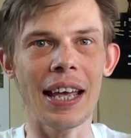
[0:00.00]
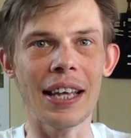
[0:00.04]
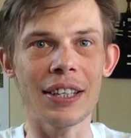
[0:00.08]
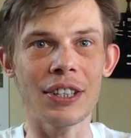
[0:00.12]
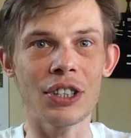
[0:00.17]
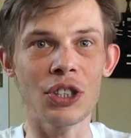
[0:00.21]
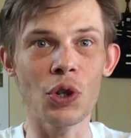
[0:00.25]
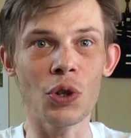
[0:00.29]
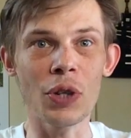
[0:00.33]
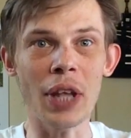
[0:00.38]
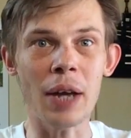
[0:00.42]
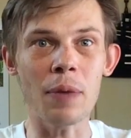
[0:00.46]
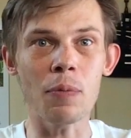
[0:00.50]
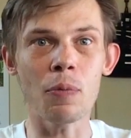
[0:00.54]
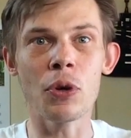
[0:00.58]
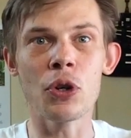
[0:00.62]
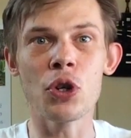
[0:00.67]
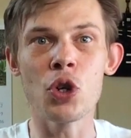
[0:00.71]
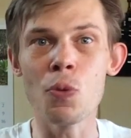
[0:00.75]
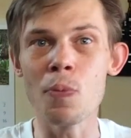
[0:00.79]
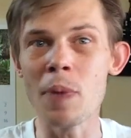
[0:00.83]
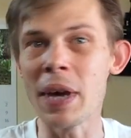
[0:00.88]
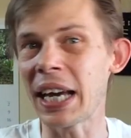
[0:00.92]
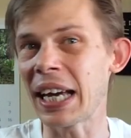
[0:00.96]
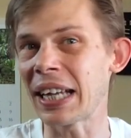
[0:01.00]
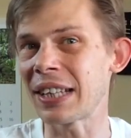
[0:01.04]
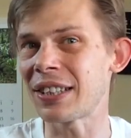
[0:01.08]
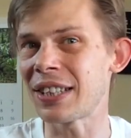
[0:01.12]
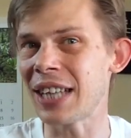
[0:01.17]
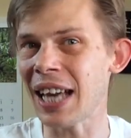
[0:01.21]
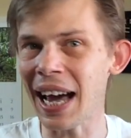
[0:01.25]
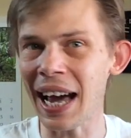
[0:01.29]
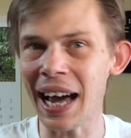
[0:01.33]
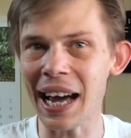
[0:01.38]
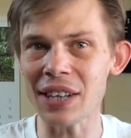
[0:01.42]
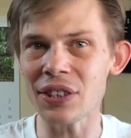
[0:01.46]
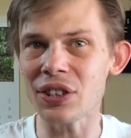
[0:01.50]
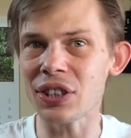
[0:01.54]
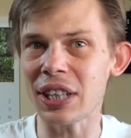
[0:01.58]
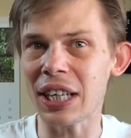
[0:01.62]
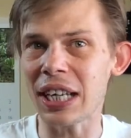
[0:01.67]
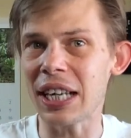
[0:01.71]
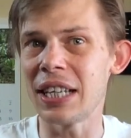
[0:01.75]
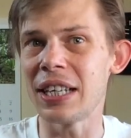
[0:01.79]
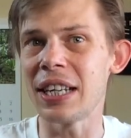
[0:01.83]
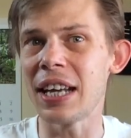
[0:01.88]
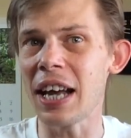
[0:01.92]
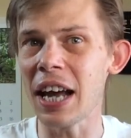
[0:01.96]
So that when you make a task
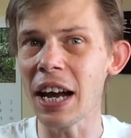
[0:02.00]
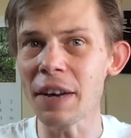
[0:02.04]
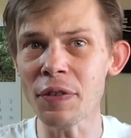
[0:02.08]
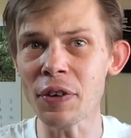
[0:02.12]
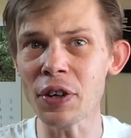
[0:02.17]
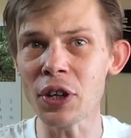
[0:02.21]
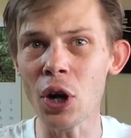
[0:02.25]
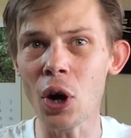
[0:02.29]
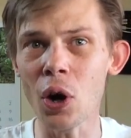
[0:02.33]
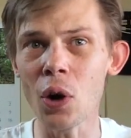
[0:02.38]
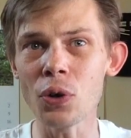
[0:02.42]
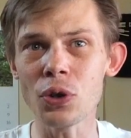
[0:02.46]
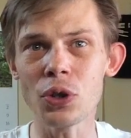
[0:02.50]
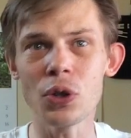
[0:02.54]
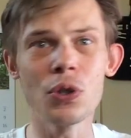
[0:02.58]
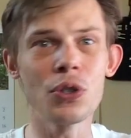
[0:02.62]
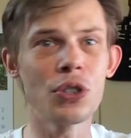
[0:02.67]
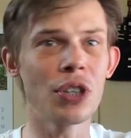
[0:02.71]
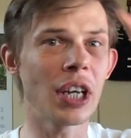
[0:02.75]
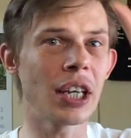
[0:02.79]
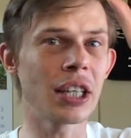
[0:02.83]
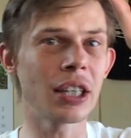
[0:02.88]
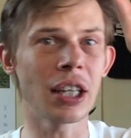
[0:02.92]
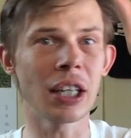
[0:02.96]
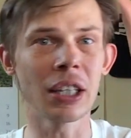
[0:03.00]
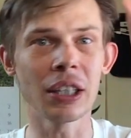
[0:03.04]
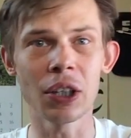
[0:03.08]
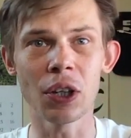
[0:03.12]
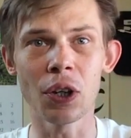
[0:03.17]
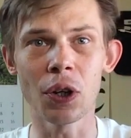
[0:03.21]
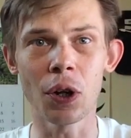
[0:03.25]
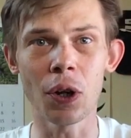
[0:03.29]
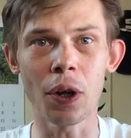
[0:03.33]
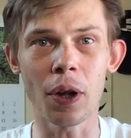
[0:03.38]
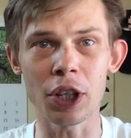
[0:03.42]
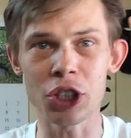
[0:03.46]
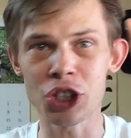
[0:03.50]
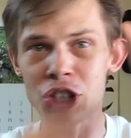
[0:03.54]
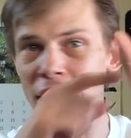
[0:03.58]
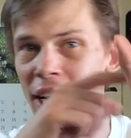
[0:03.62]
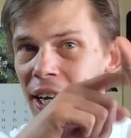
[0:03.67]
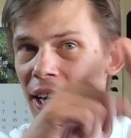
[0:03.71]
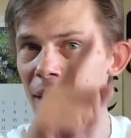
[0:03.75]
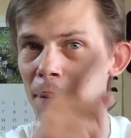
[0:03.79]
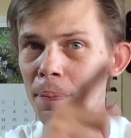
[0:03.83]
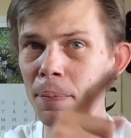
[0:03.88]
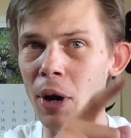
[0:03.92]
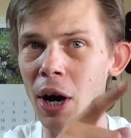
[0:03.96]
in Evernote using the little
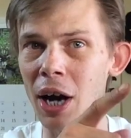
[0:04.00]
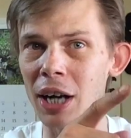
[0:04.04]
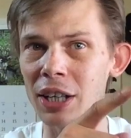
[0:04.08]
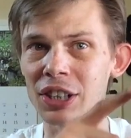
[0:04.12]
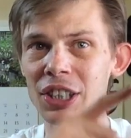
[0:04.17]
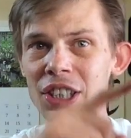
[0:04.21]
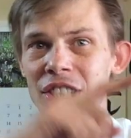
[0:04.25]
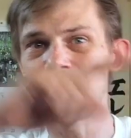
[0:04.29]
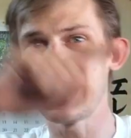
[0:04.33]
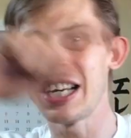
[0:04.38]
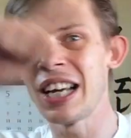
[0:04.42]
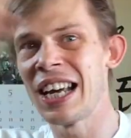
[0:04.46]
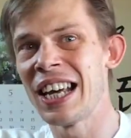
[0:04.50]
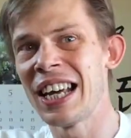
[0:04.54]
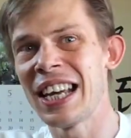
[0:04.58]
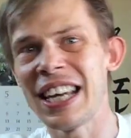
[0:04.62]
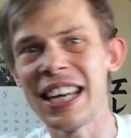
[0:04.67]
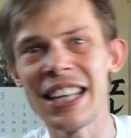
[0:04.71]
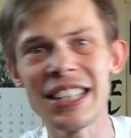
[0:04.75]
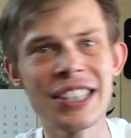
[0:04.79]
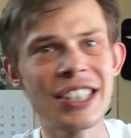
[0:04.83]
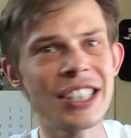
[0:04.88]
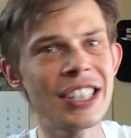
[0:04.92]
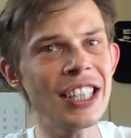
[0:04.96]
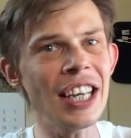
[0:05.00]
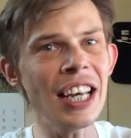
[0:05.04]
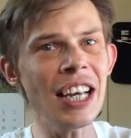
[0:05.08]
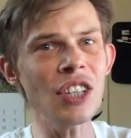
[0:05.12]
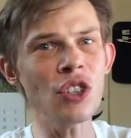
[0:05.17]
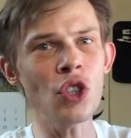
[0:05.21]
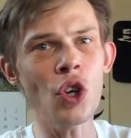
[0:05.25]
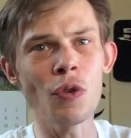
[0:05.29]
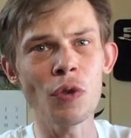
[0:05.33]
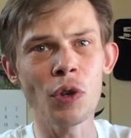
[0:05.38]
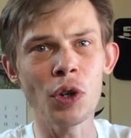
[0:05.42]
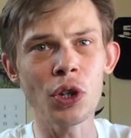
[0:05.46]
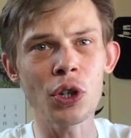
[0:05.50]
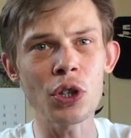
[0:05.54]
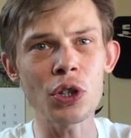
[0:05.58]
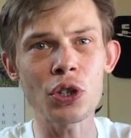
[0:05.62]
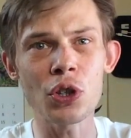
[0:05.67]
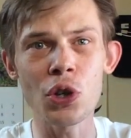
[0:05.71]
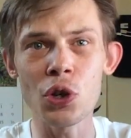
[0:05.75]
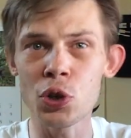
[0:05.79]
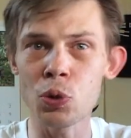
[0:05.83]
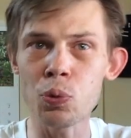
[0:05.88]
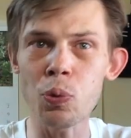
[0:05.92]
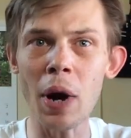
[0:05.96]
check-in boxes, it syncs over
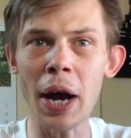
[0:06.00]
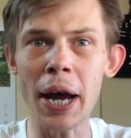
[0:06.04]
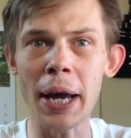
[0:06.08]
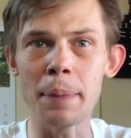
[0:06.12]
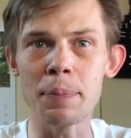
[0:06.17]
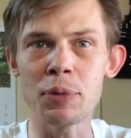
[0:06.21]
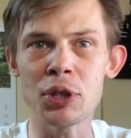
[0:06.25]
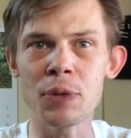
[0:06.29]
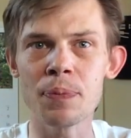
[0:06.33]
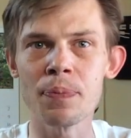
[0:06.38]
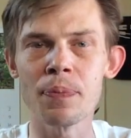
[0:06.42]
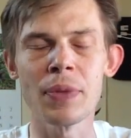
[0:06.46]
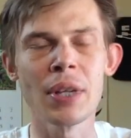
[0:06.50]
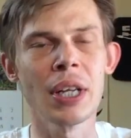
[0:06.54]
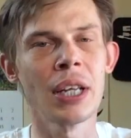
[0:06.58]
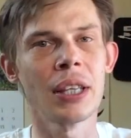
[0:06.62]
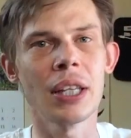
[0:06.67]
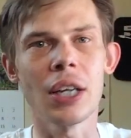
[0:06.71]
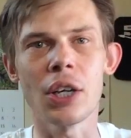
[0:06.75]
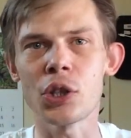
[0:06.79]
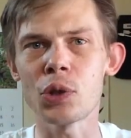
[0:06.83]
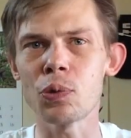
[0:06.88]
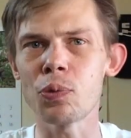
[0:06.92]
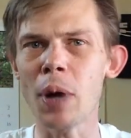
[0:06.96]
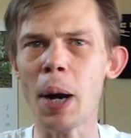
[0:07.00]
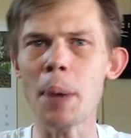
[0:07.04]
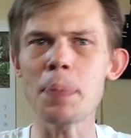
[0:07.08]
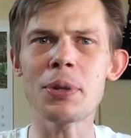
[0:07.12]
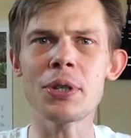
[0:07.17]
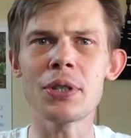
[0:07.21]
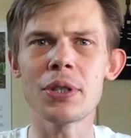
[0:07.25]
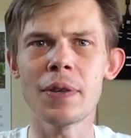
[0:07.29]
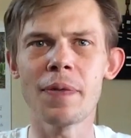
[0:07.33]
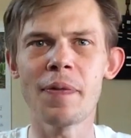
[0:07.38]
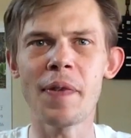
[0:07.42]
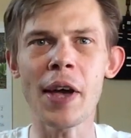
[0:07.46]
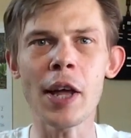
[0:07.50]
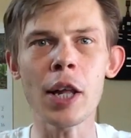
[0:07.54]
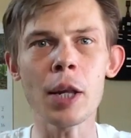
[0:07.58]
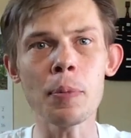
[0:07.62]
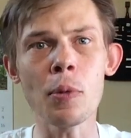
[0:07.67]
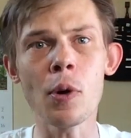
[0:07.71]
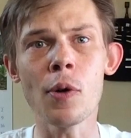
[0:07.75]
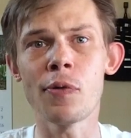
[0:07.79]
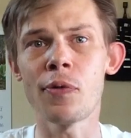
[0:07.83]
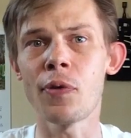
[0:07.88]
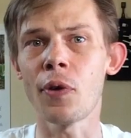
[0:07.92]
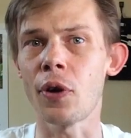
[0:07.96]
to Swipes. Now Swipes is
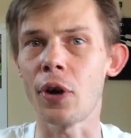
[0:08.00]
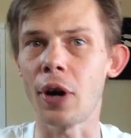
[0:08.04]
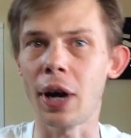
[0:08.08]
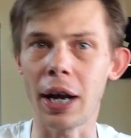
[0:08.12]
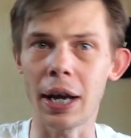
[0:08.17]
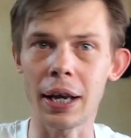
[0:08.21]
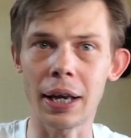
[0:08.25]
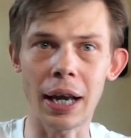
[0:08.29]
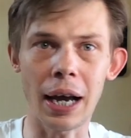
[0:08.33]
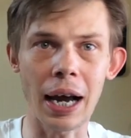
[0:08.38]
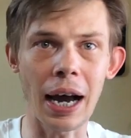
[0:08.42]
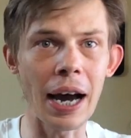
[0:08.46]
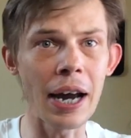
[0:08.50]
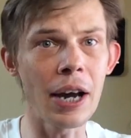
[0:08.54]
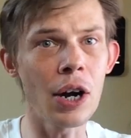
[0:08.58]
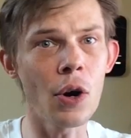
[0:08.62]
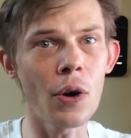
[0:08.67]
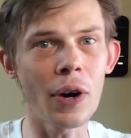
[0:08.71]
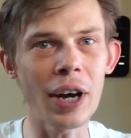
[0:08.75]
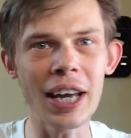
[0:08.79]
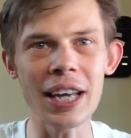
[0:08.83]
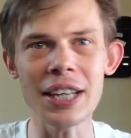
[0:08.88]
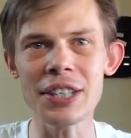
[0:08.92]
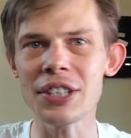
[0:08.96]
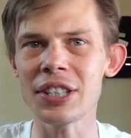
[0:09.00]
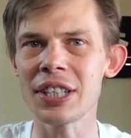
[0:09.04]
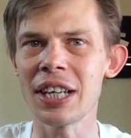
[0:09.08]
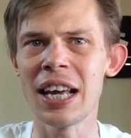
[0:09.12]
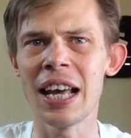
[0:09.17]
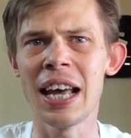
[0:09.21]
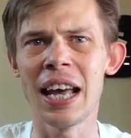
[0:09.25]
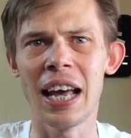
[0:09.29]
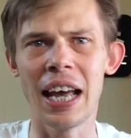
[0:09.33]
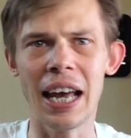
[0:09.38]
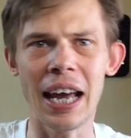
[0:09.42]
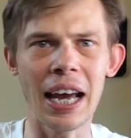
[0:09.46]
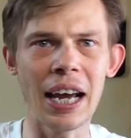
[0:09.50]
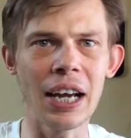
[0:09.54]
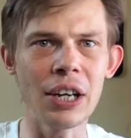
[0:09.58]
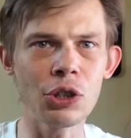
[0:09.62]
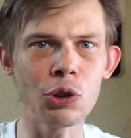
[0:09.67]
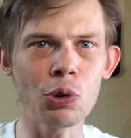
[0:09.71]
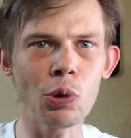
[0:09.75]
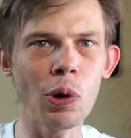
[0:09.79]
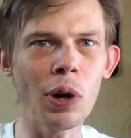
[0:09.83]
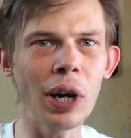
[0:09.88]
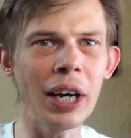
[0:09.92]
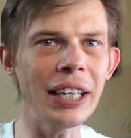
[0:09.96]
available for iOS,
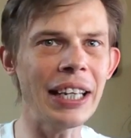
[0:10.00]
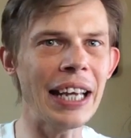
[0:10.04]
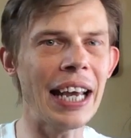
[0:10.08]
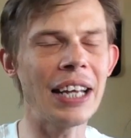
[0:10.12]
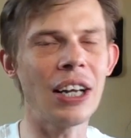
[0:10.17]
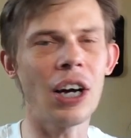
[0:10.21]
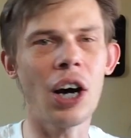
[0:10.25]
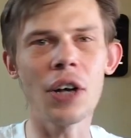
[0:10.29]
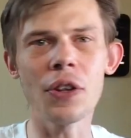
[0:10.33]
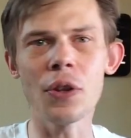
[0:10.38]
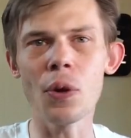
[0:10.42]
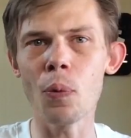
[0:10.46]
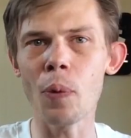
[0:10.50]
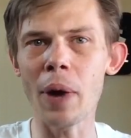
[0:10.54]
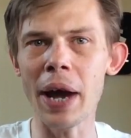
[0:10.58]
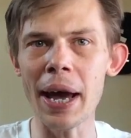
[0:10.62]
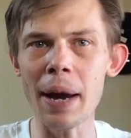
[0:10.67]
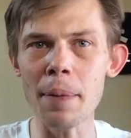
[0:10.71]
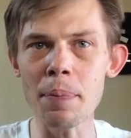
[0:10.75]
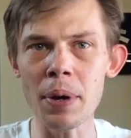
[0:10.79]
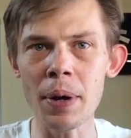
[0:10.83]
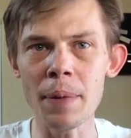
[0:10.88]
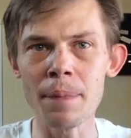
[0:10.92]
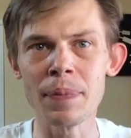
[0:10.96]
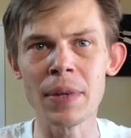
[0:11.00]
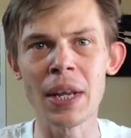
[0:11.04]
Android, and on the web.